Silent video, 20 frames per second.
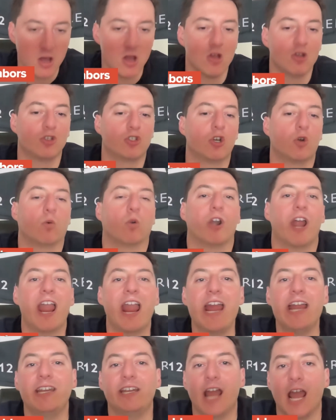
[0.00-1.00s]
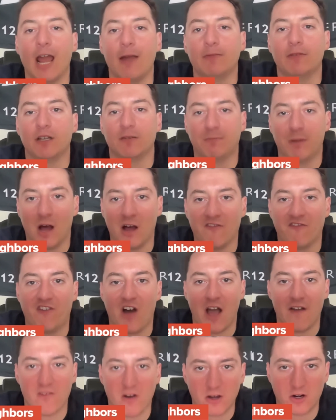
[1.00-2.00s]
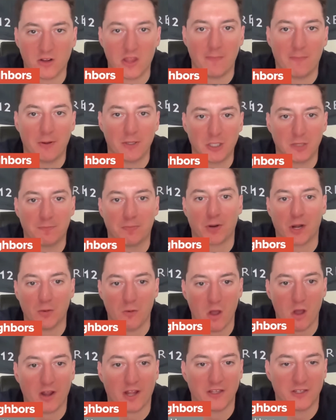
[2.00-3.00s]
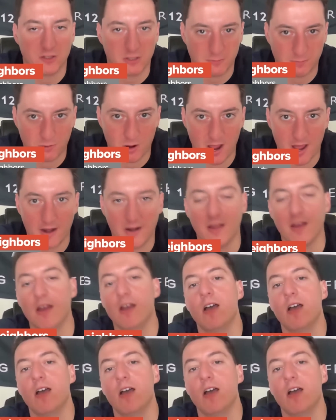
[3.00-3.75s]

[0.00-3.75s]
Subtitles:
So we're 8 games above 500. That puts you pretty well against the spread.